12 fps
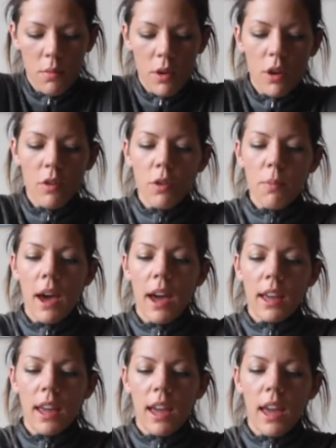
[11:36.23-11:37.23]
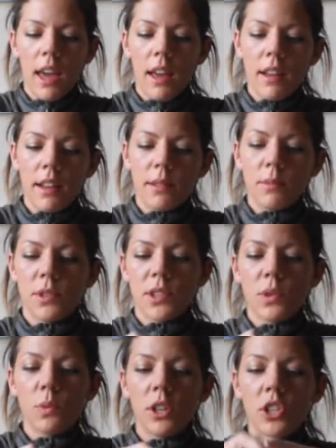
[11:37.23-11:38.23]
overpacking it,
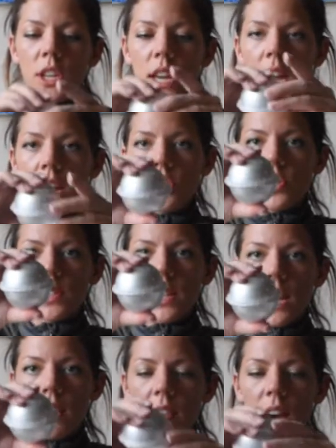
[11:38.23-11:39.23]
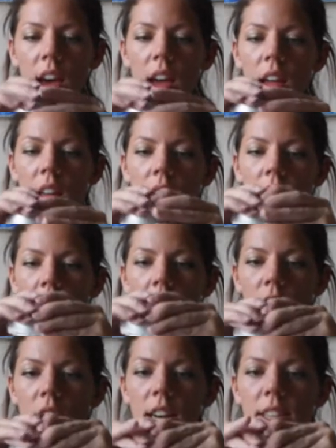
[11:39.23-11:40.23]
squishing it just like that. And
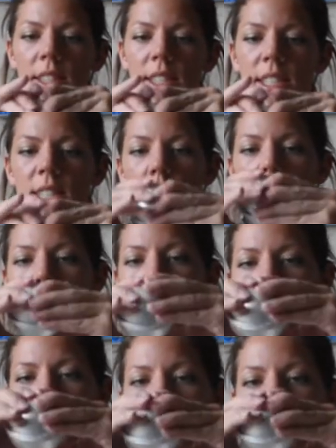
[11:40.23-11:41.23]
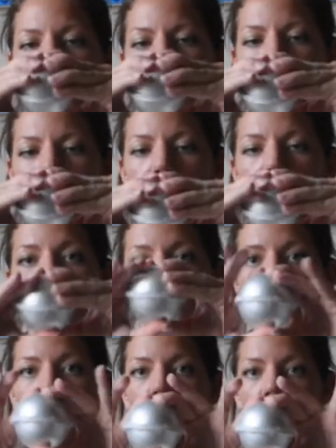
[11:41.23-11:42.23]
you'll kind of see some of the material coming out that's
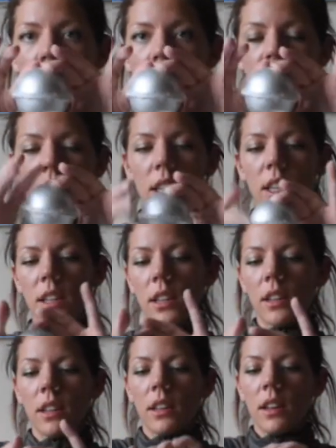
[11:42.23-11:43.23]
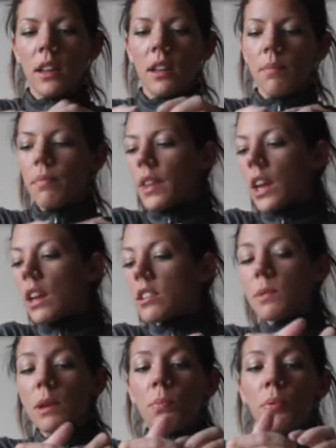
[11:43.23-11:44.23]
good. And you have
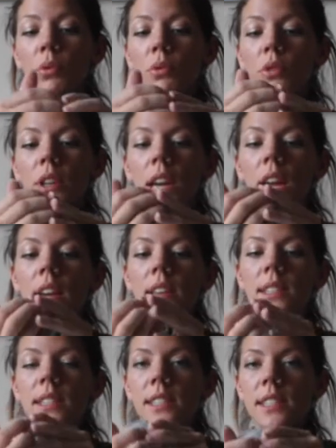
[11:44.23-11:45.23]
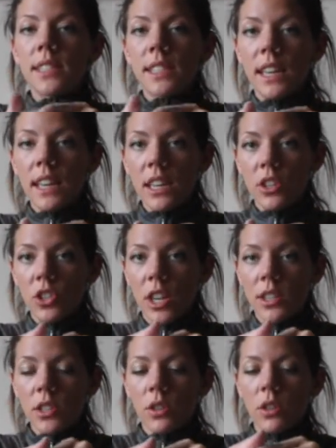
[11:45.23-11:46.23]
to be pretty stinking
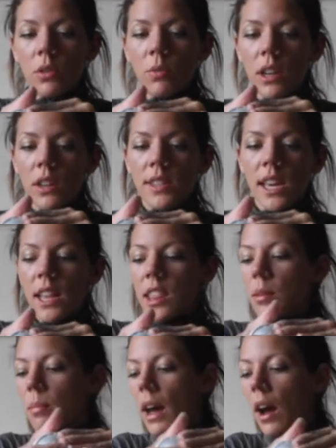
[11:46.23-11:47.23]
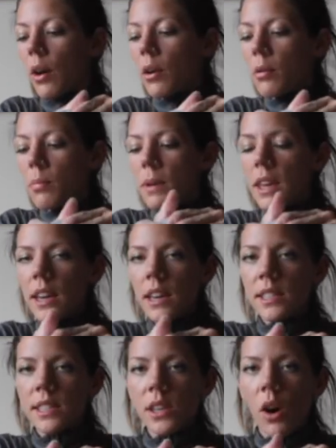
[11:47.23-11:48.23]
gentle when you take them out
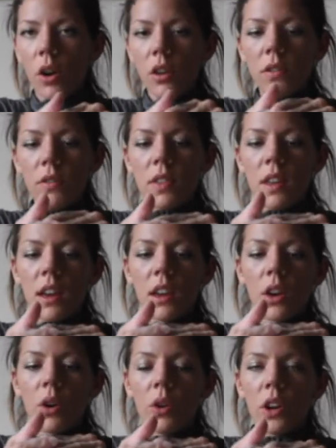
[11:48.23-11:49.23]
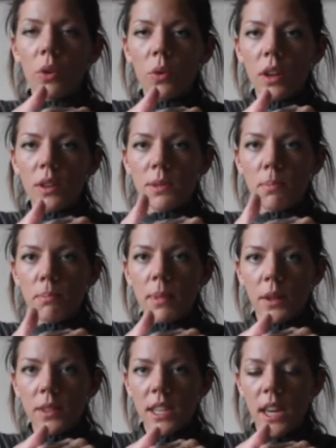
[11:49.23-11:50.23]
because all of the coconut oil is
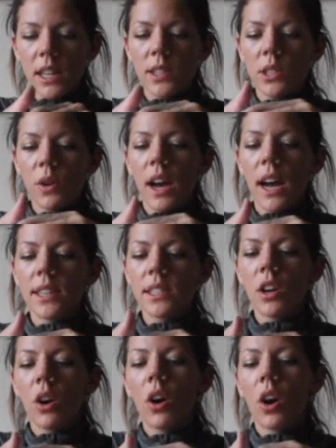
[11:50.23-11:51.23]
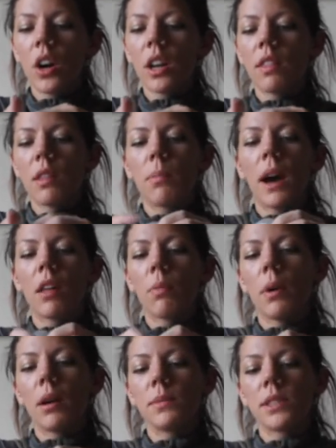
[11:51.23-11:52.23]
melted, so it hasn't hardened the bath
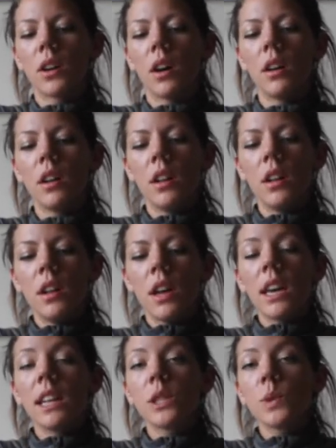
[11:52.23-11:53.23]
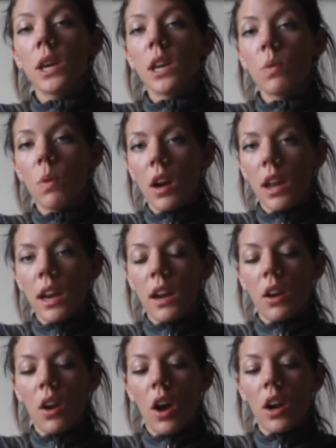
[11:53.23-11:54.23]
bombs at all. And that's why you want it in
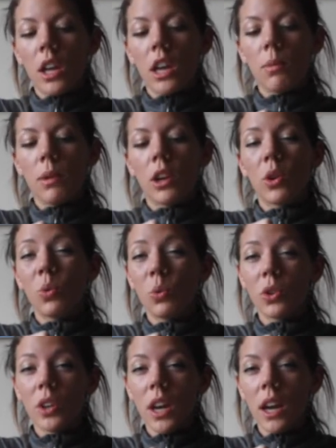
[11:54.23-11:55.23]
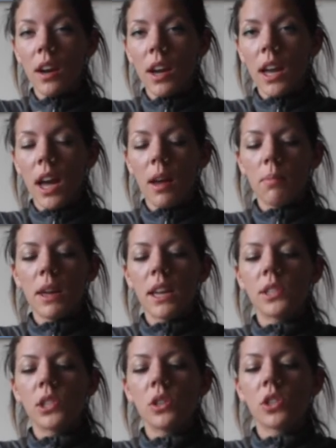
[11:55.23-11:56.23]
a non-humid cooler area
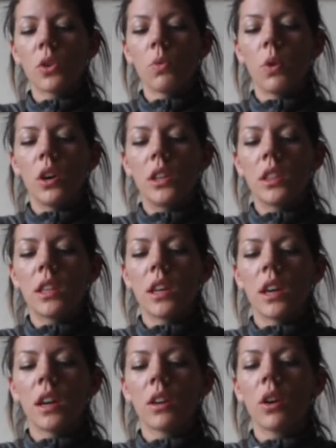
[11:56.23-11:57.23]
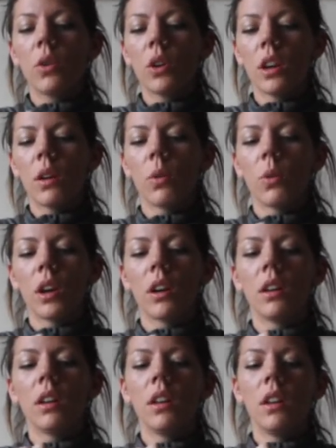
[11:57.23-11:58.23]
because you don't want the coconut
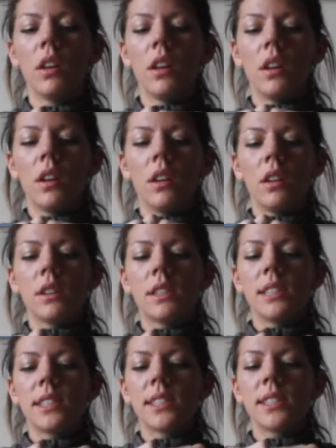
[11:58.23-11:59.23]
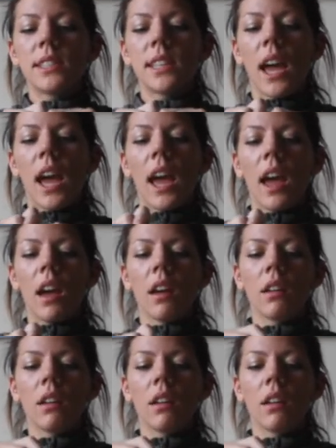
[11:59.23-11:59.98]
oil to stay